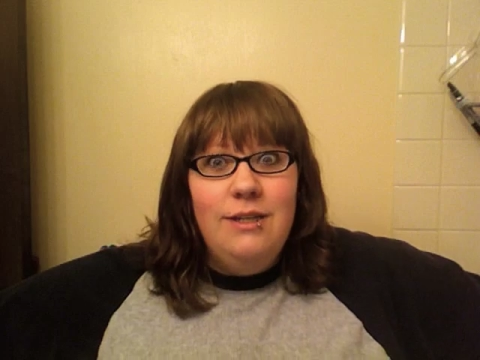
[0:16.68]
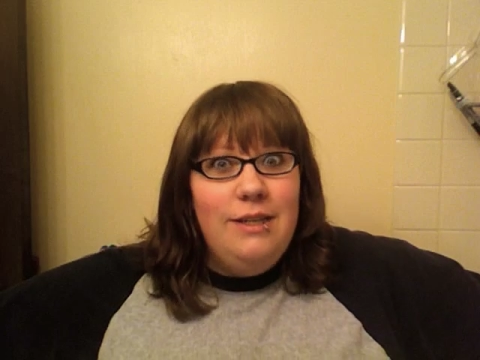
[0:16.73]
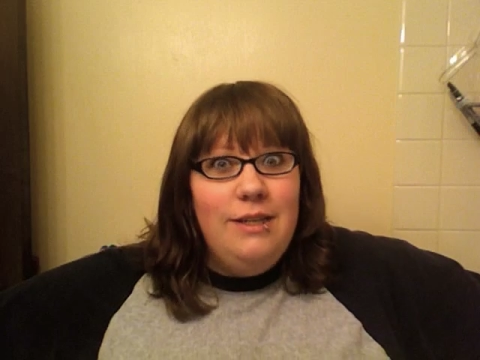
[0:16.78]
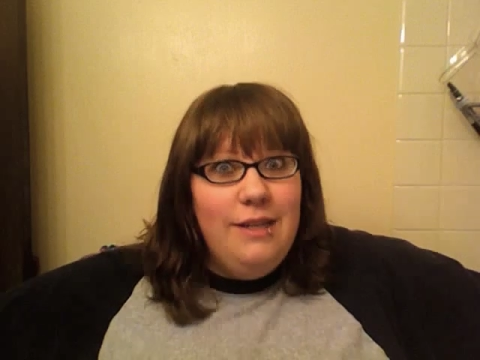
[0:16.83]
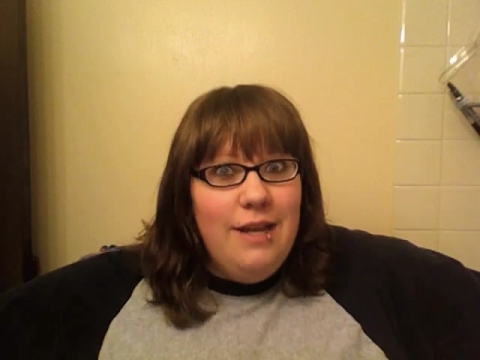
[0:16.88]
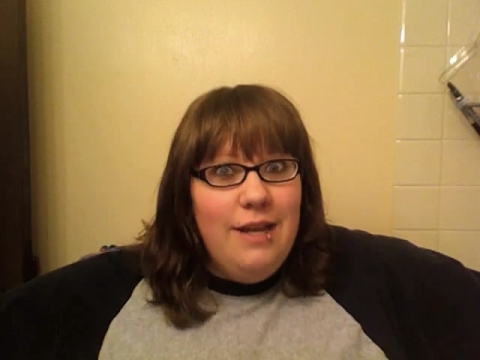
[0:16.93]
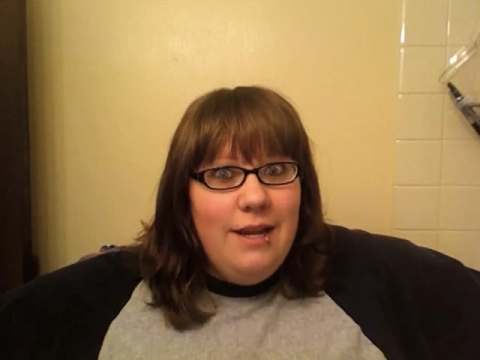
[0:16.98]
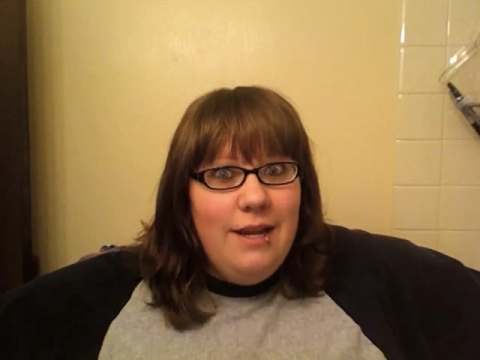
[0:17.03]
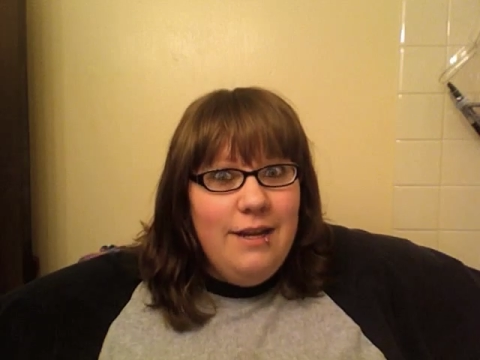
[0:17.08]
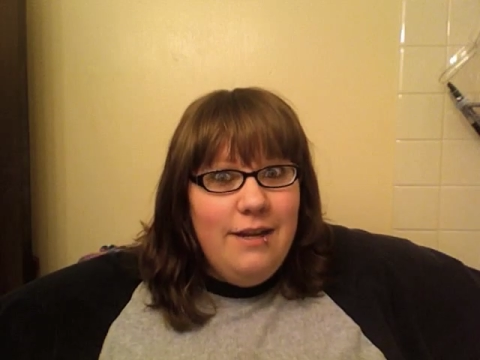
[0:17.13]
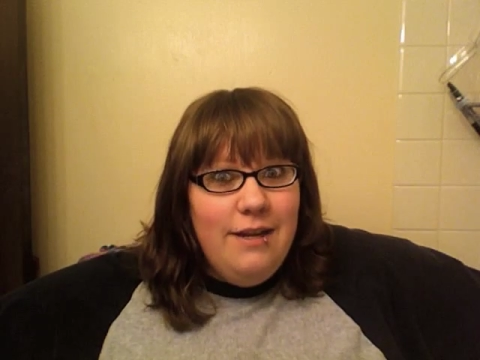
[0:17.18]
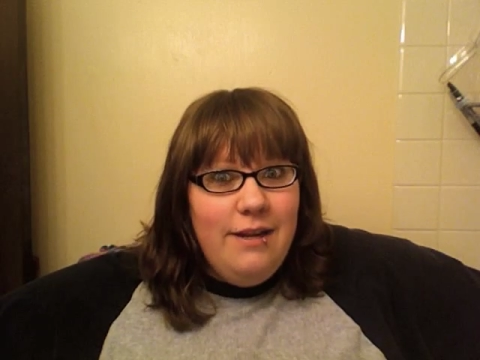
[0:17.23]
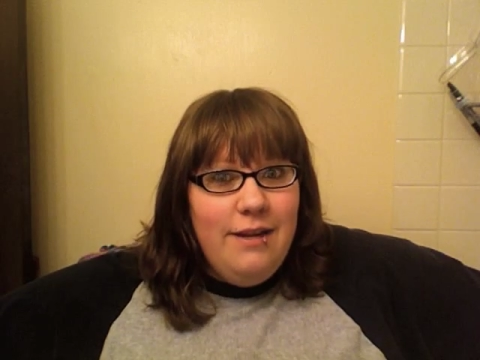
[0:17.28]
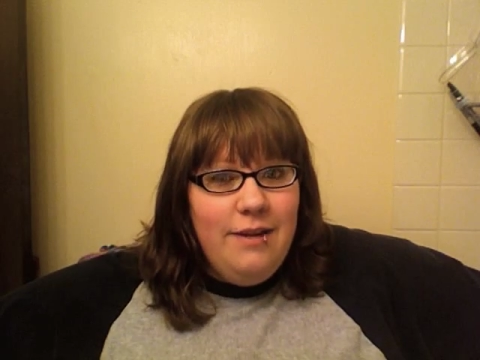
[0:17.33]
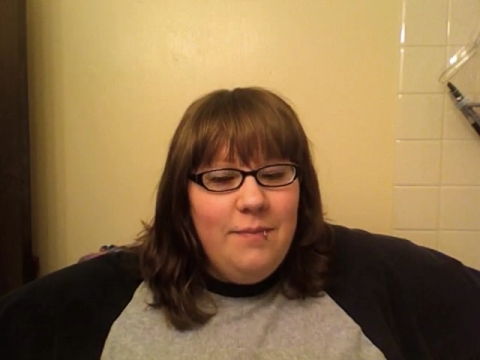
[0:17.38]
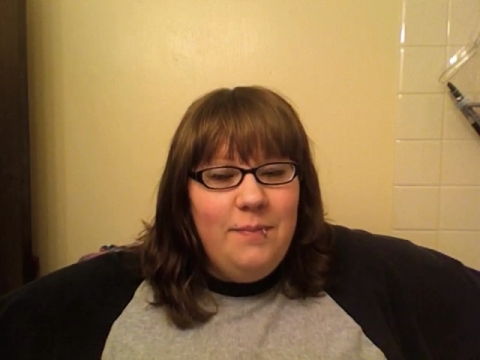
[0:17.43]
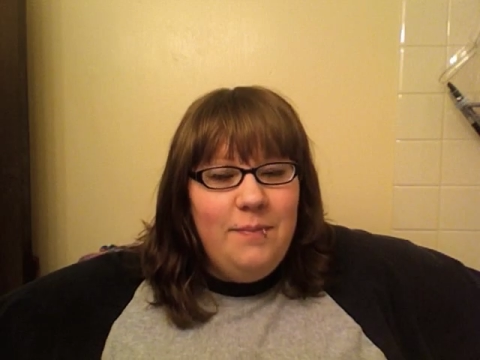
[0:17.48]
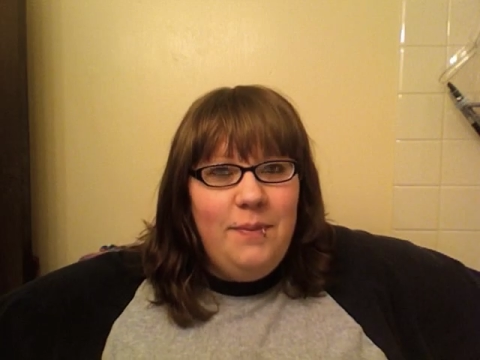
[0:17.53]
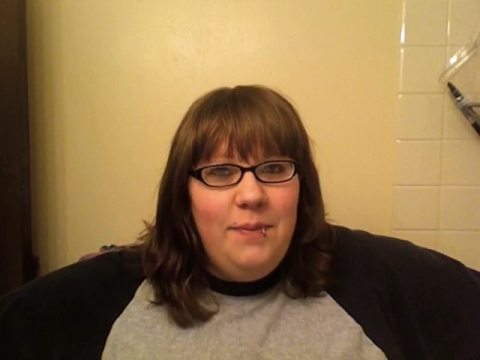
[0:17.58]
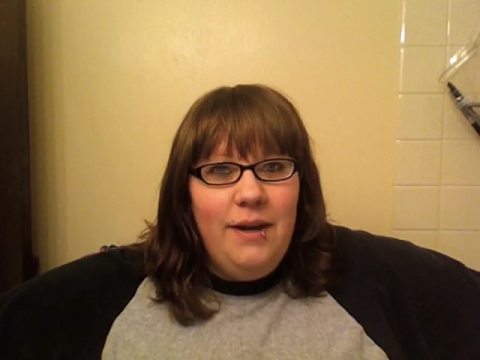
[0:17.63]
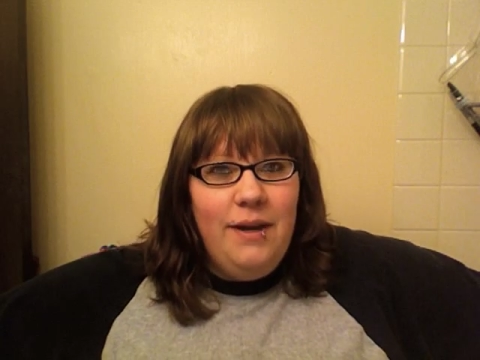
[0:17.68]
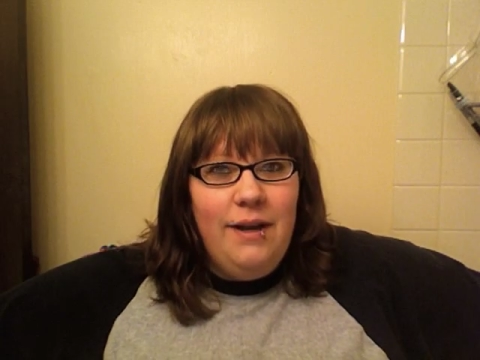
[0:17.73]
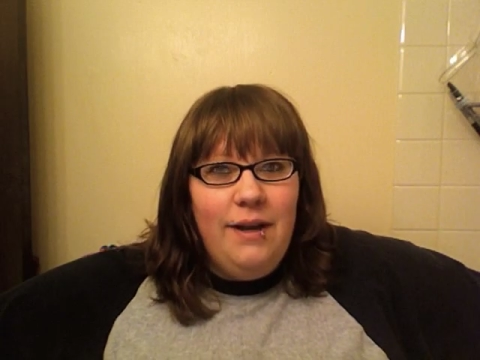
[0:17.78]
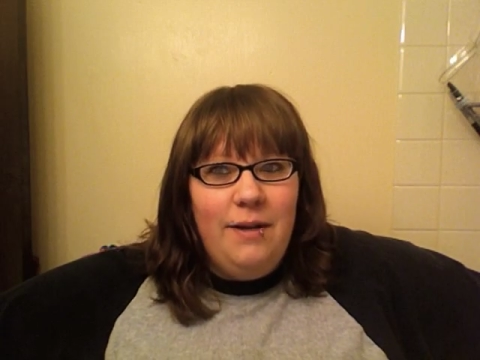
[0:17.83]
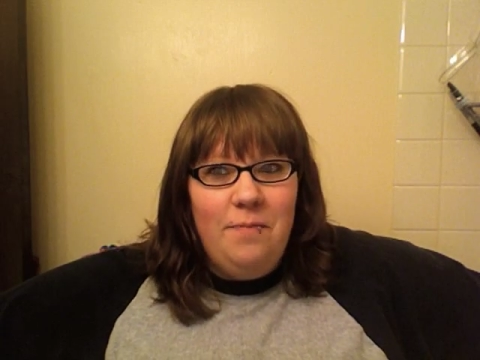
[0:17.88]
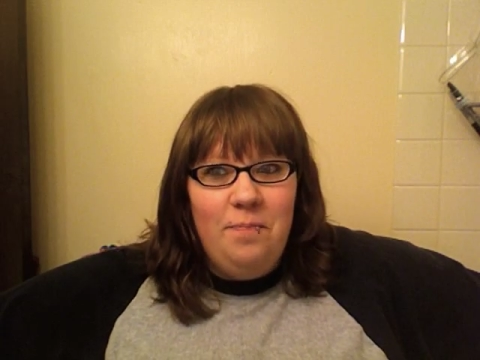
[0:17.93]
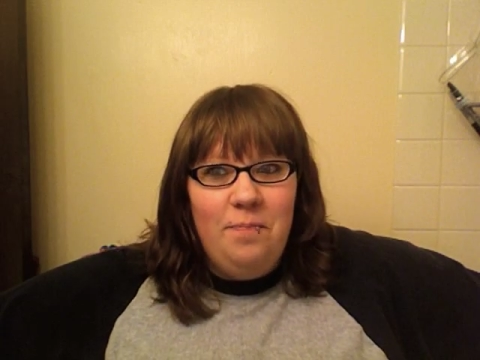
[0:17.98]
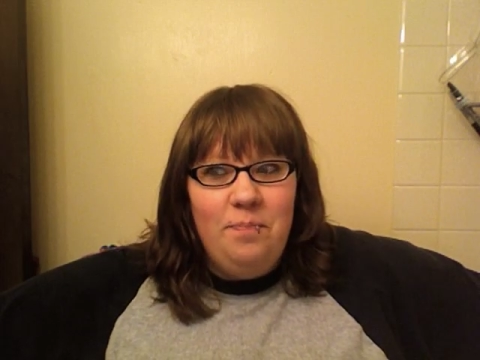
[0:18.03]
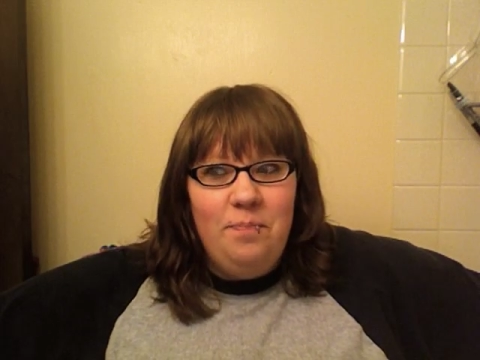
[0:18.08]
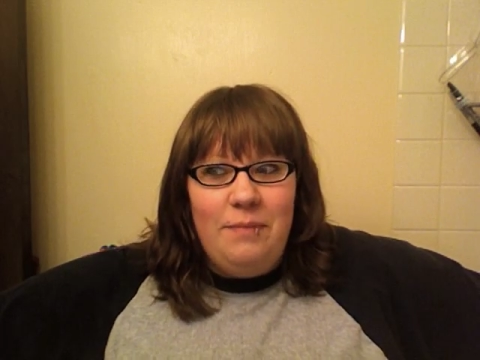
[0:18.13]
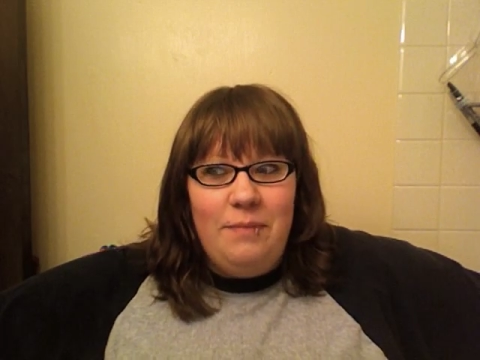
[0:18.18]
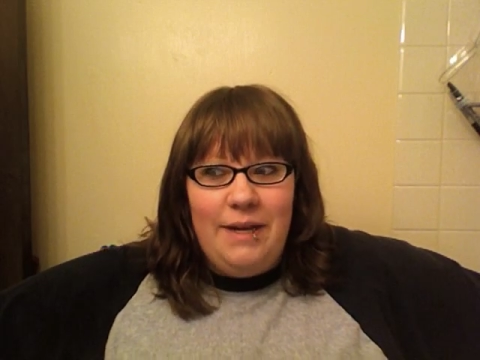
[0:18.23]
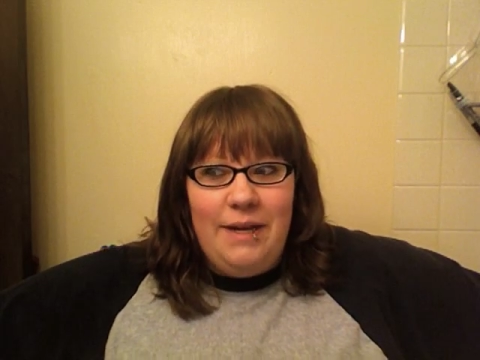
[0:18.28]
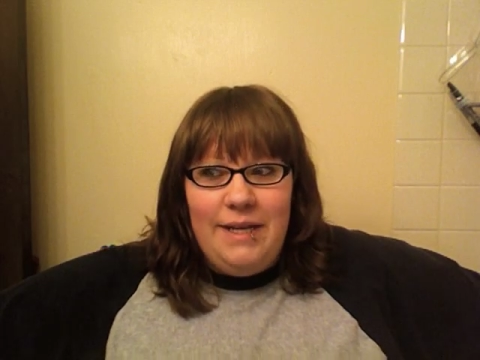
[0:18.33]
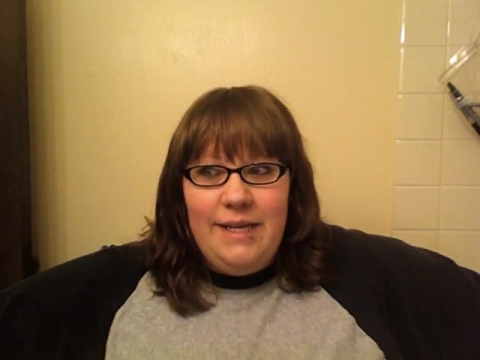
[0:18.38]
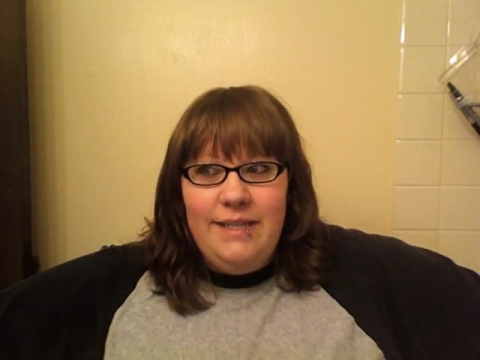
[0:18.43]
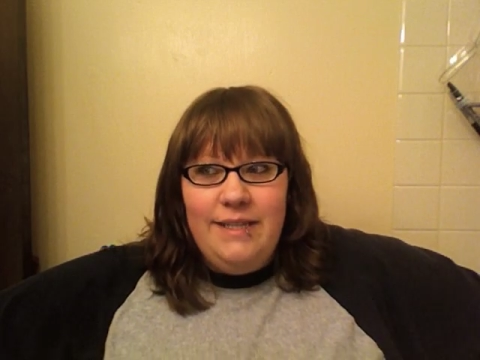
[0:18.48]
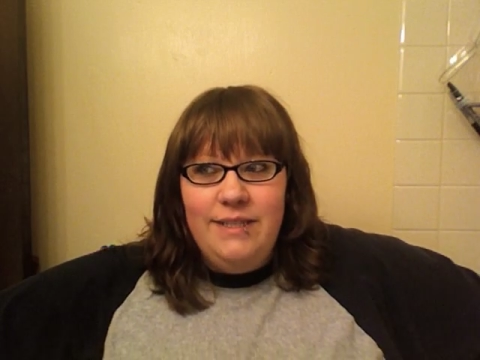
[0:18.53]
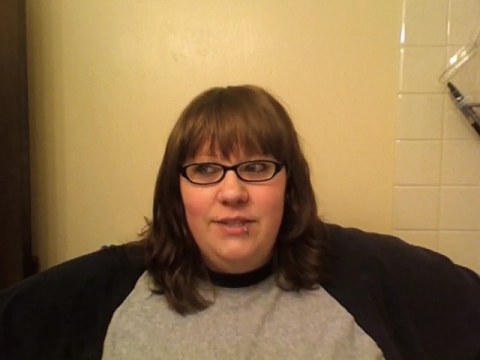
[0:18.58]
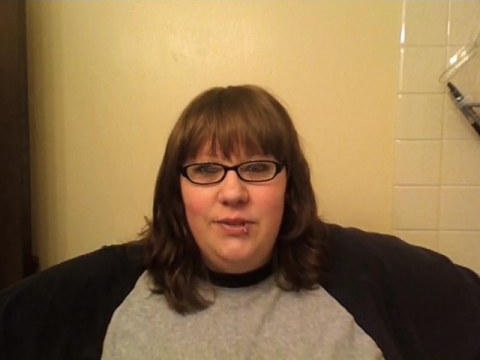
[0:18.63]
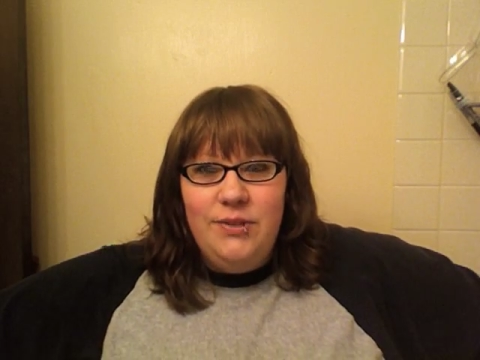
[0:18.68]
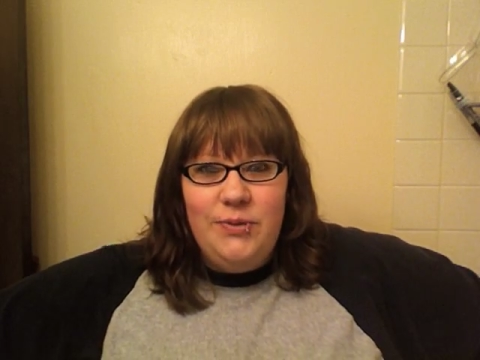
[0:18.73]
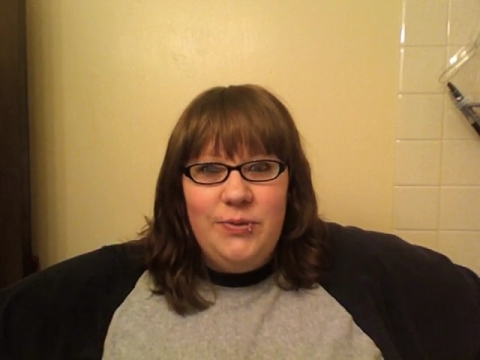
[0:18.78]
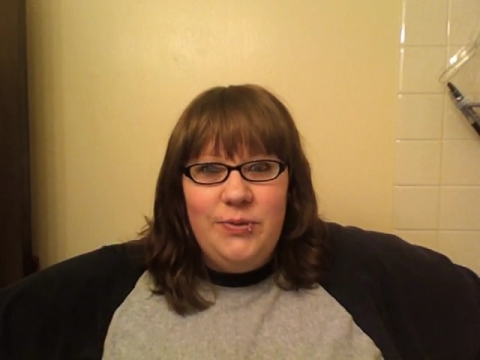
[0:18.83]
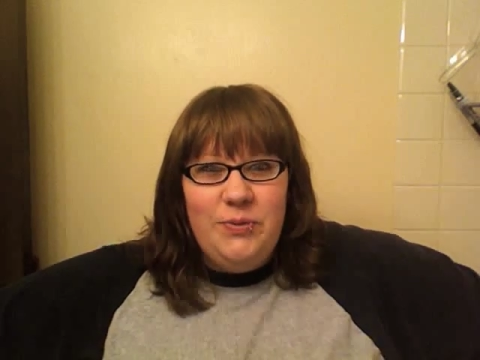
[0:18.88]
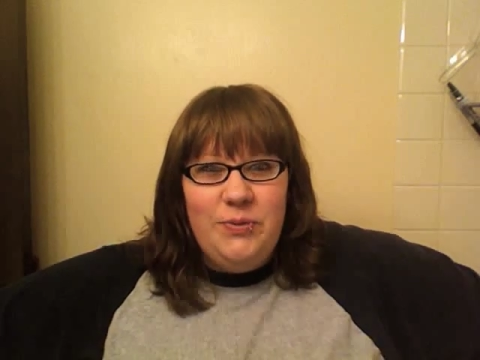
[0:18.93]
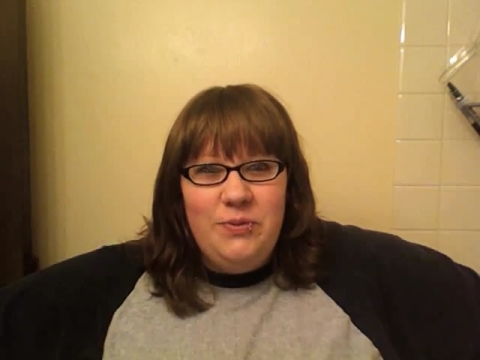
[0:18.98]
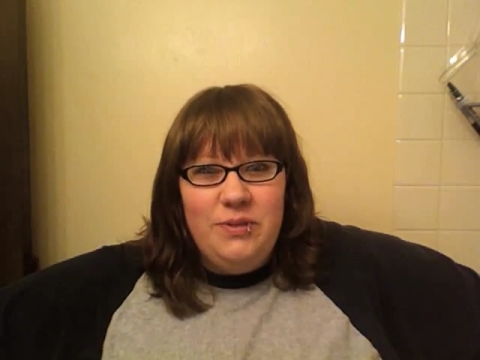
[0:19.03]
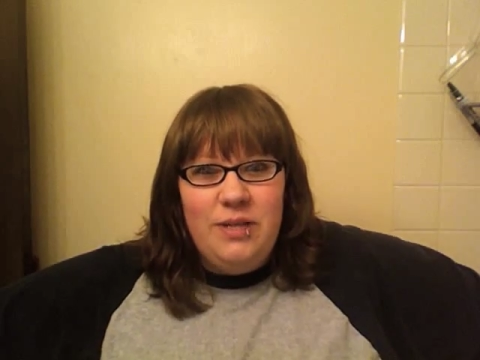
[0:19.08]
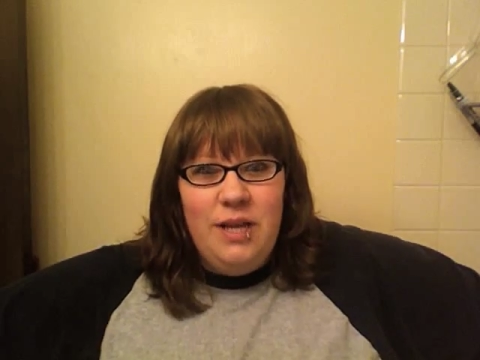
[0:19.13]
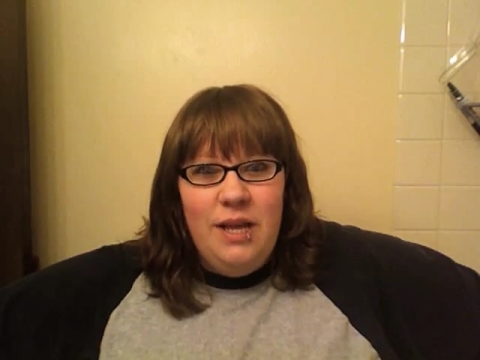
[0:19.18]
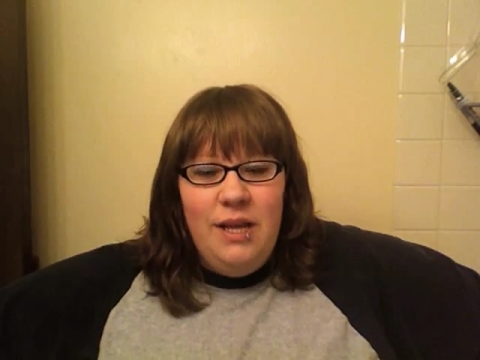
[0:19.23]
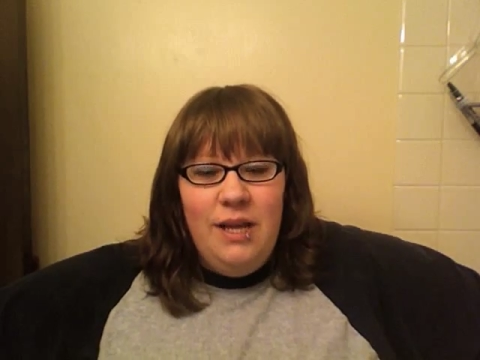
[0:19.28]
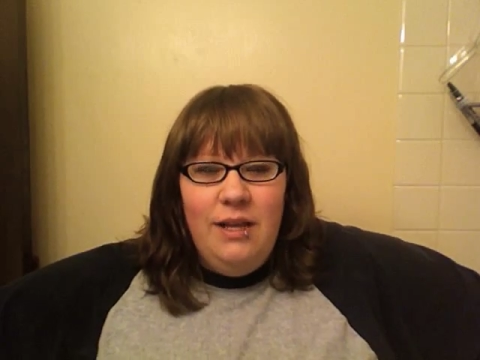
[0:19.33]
Yay! But um, my niece, who's